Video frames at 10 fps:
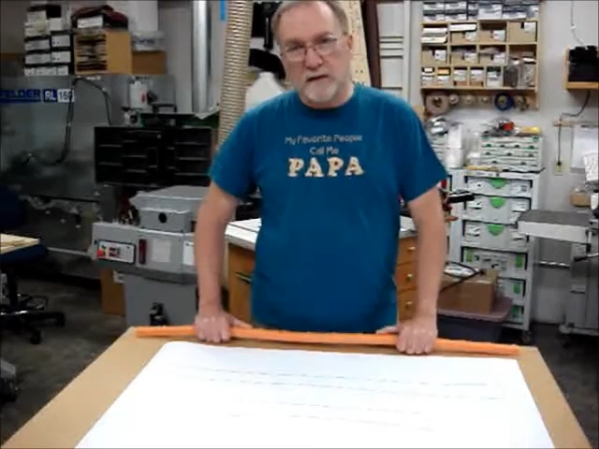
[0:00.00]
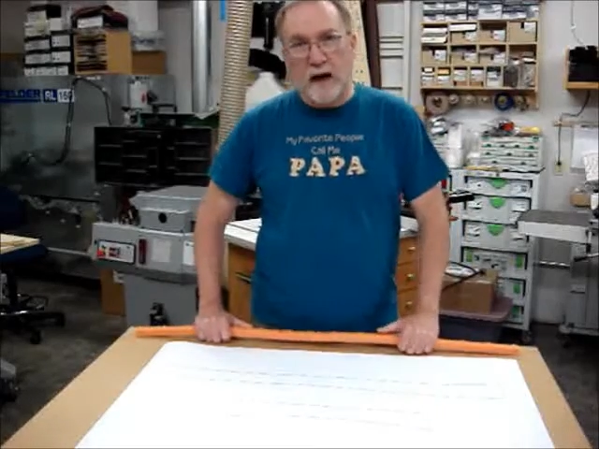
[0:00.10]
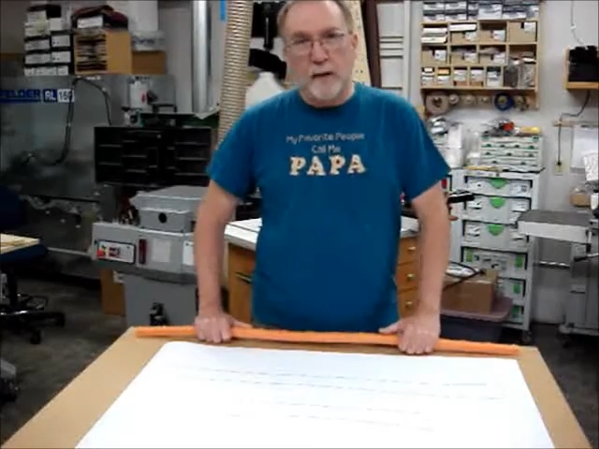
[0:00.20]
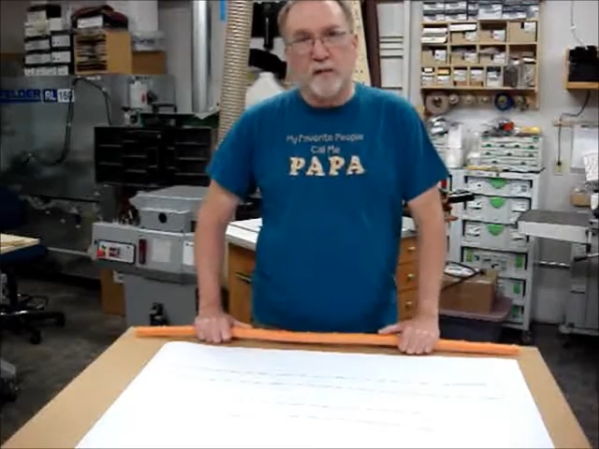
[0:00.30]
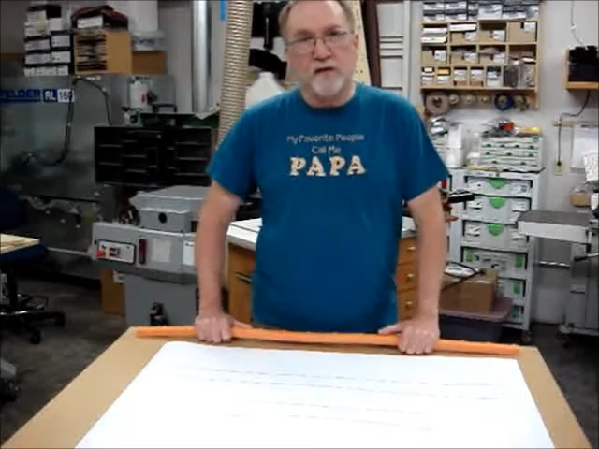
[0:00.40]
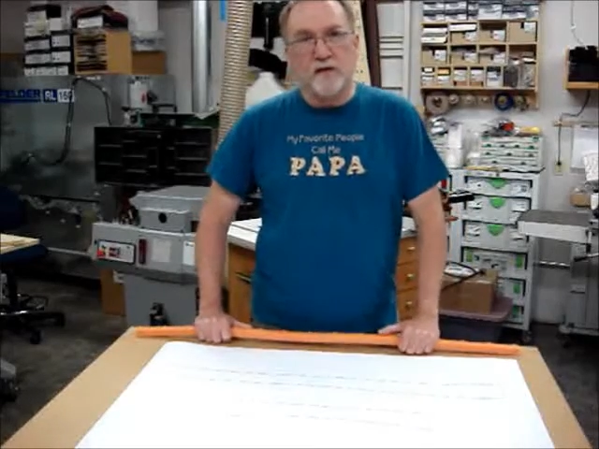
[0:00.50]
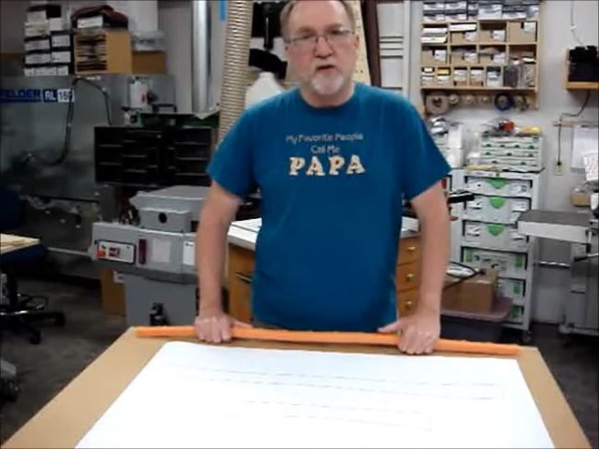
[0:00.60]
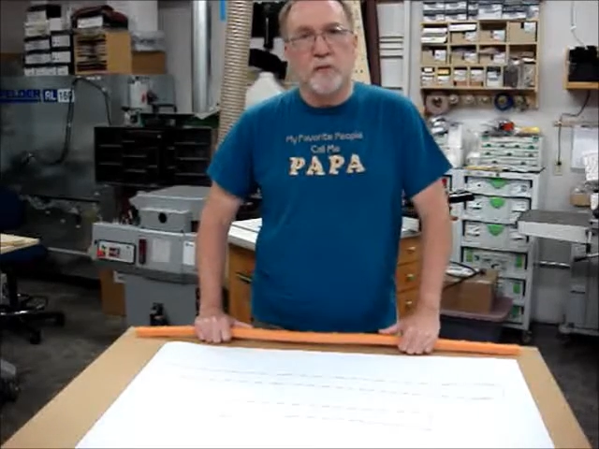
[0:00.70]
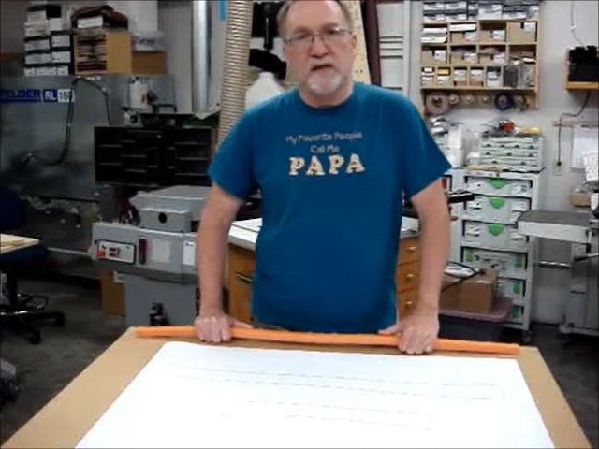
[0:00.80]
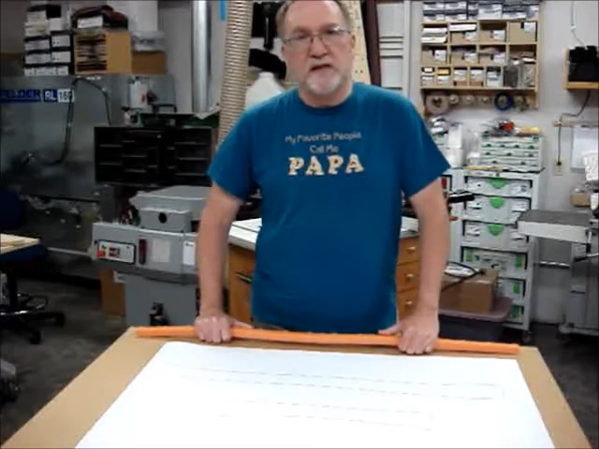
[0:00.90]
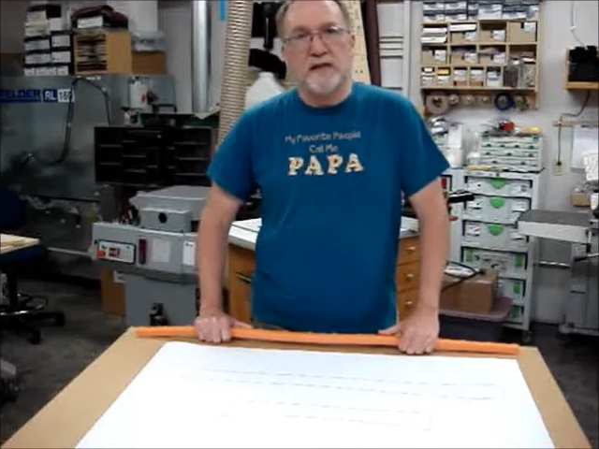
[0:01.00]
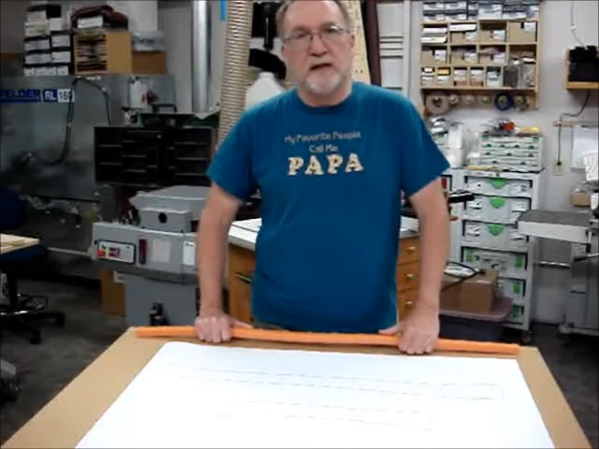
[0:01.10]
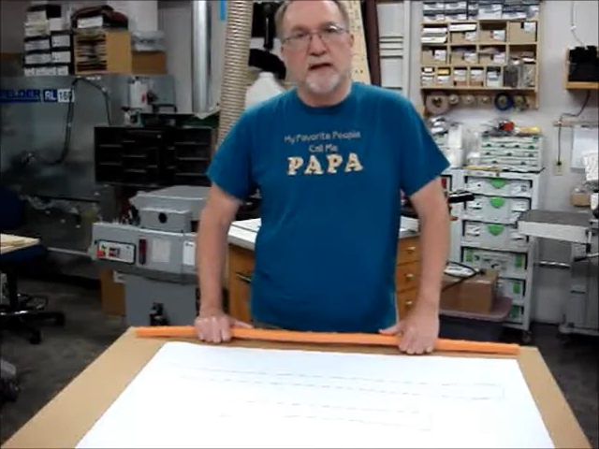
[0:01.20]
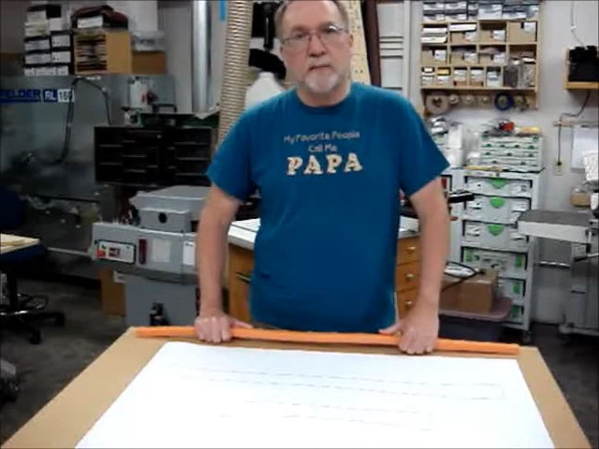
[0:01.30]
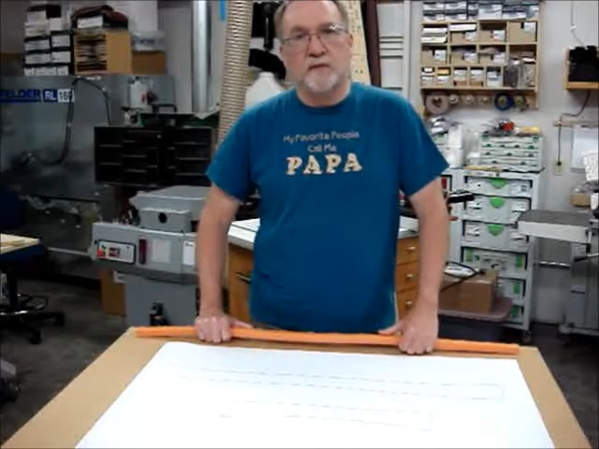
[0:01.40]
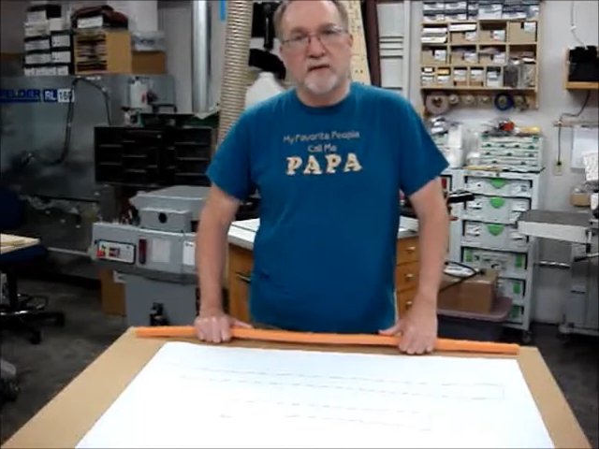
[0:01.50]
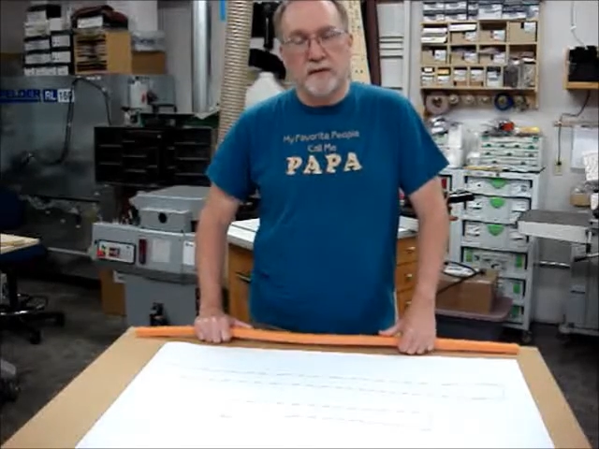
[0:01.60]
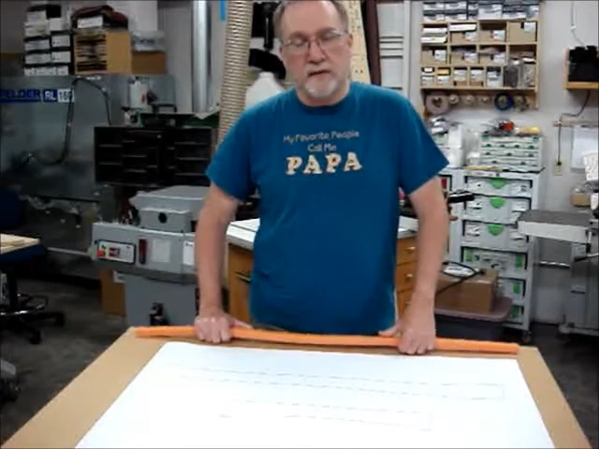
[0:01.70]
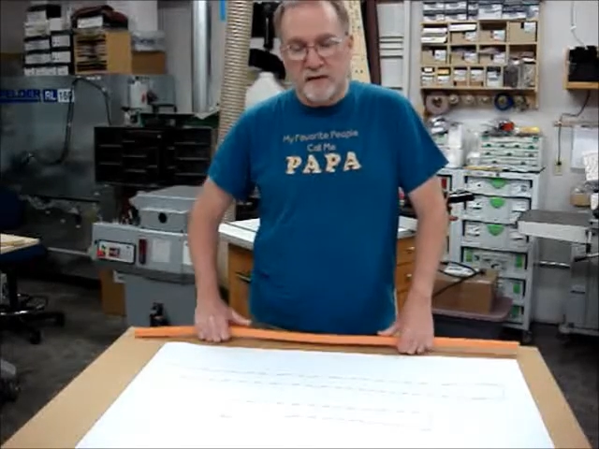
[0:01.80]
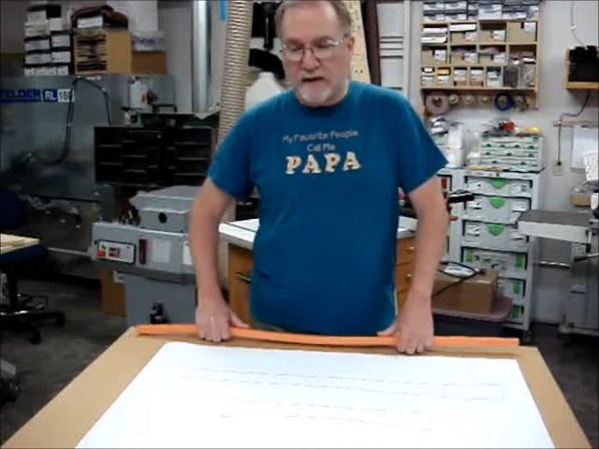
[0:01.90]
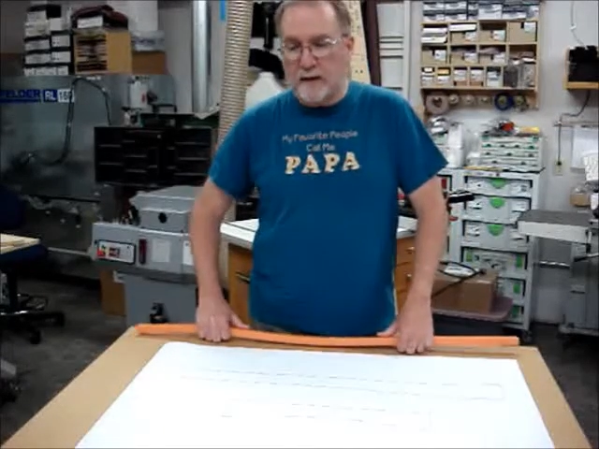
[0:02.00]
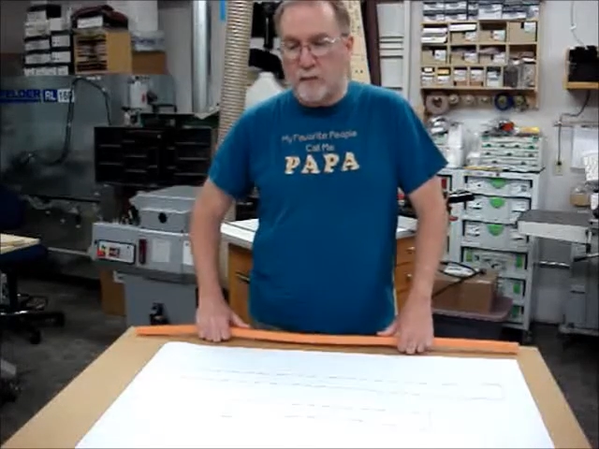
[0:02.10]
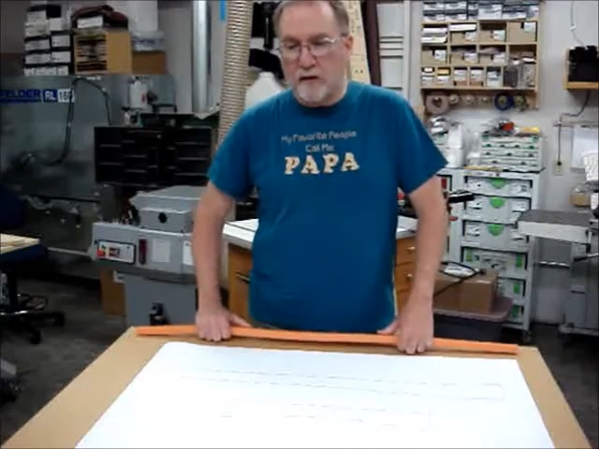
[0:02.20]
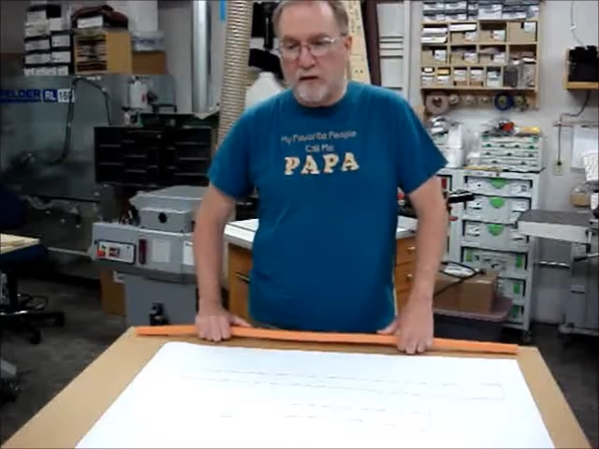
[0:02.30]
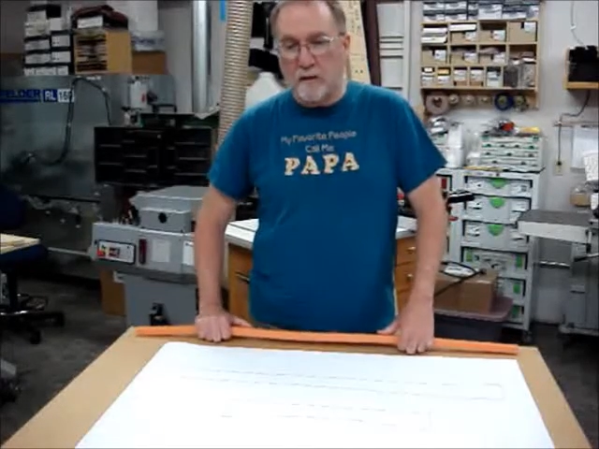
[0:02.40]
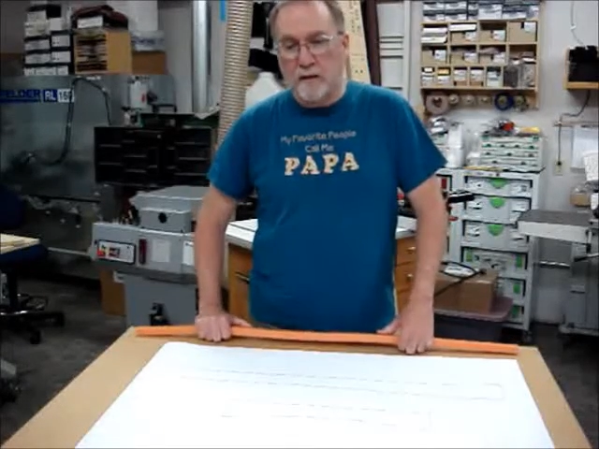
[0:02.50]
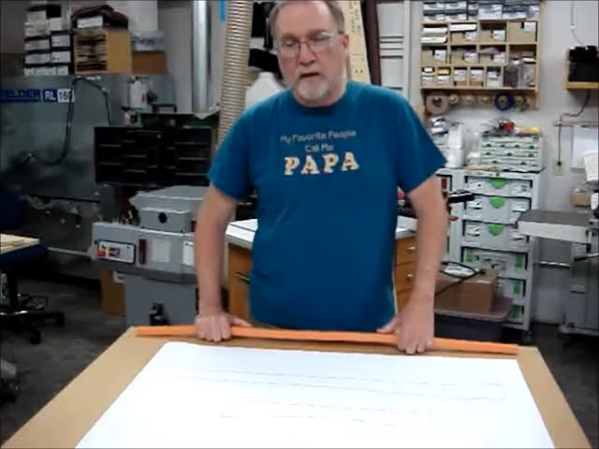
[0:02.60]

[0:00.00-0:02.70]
time-consuming setup to set up a